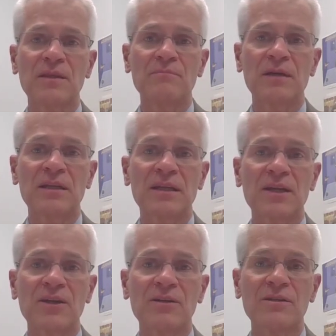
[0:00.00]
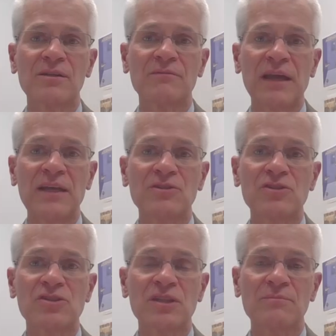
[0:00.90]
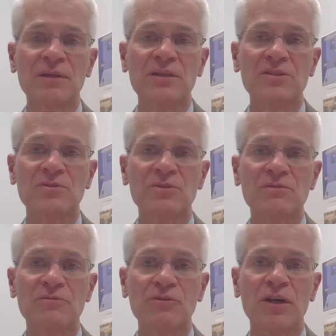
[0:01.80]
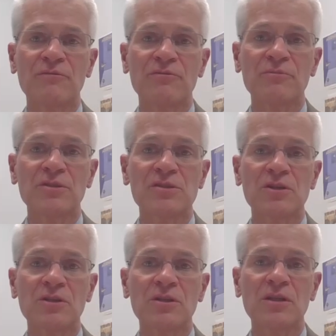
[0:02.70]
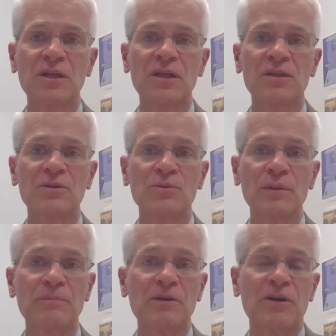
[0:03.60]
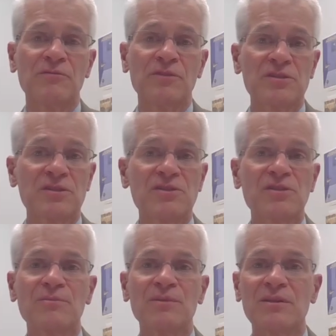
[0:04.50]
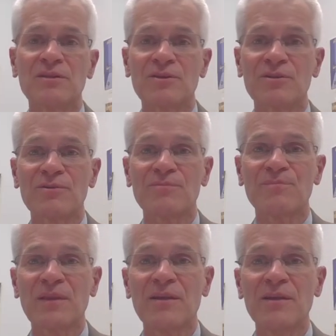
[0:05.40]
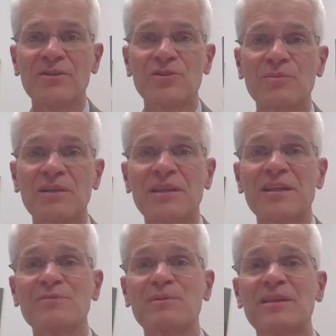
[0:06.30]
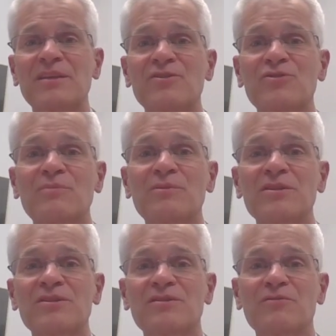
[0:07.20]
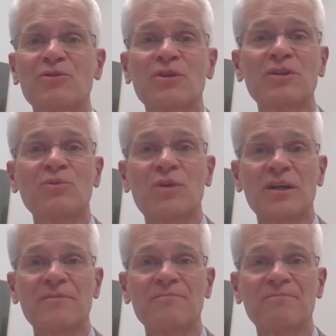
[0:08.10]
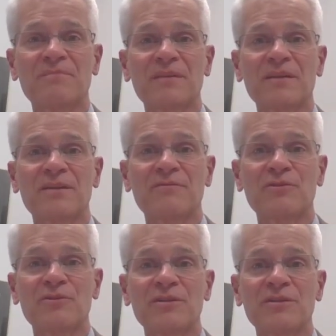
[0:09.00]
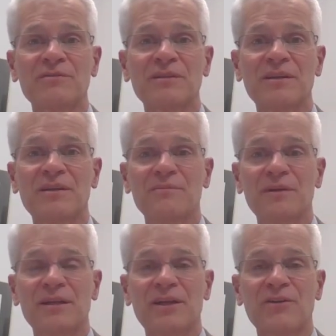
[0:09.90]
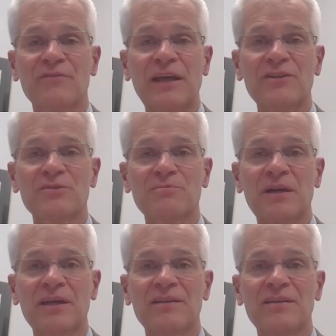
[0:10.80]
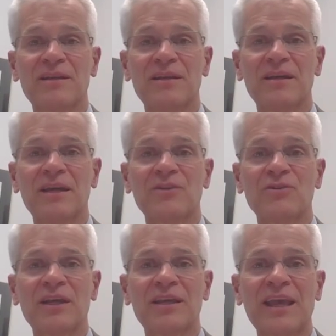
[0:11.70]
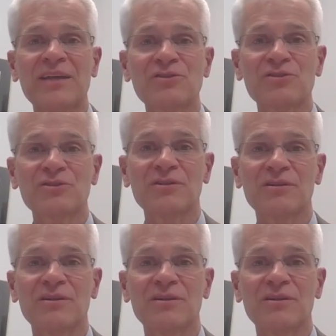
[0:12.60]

Medicare Advantage thing because it was a fraud from the start, and they're ripping off the system, and there are so many things. But then the trouble is, if you're in a Medicare Advantage plan and you get cancer,